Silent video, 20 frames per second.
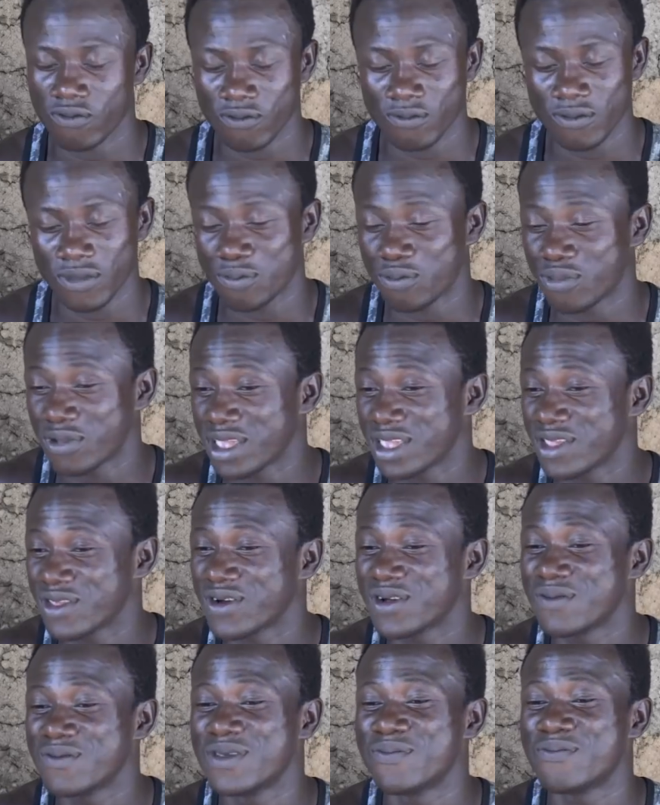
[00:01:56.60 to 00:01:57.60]
Me playing
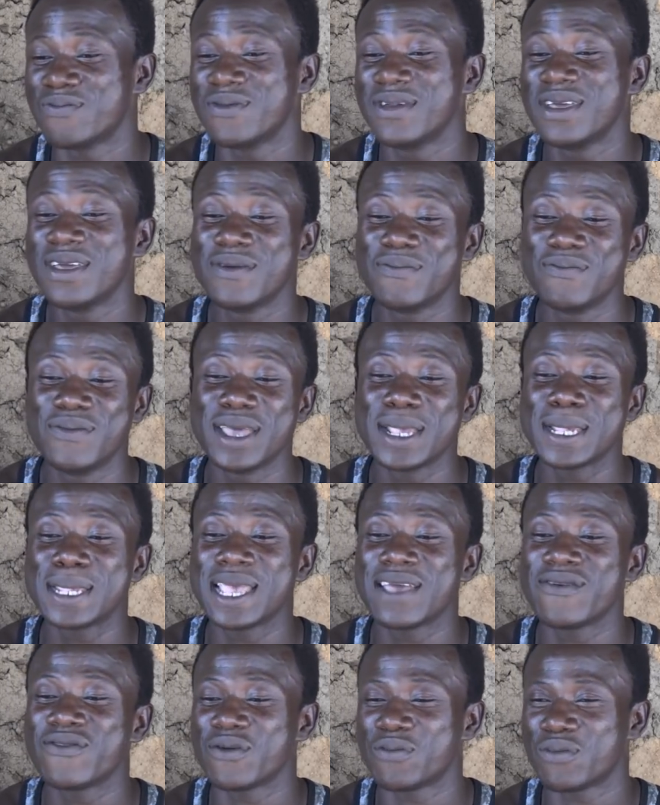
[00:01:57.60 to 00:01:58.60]
all my best
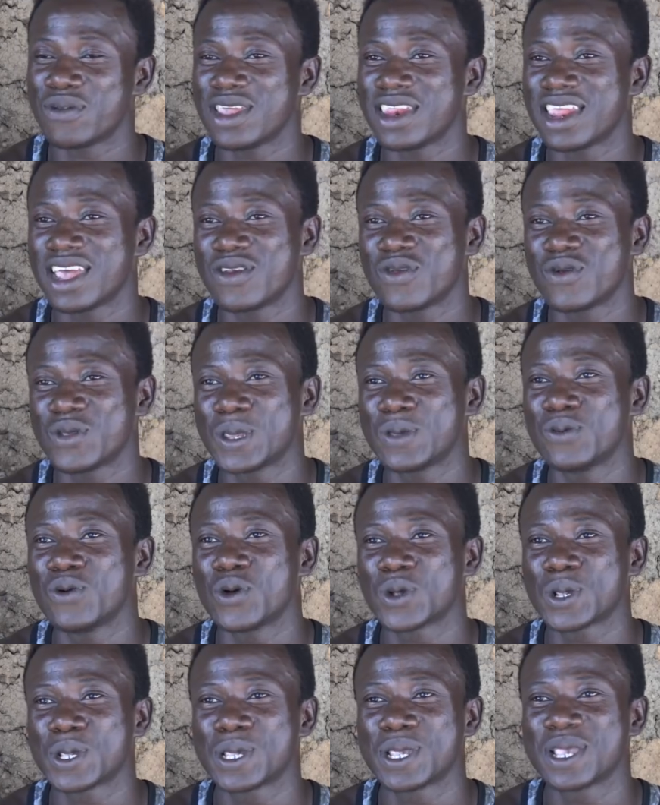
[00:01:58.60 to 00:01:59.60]
life for playing at Dirty
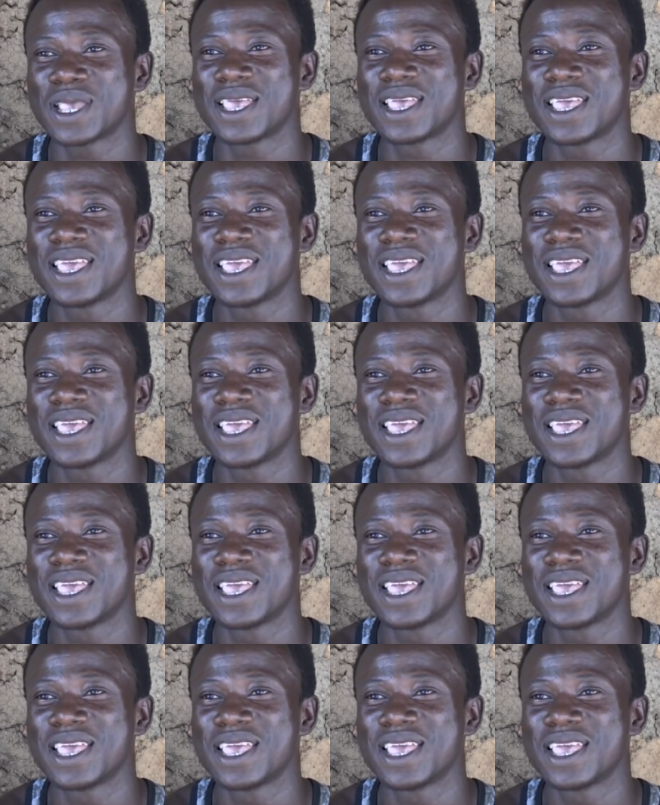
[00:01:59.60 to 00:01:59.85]
Box.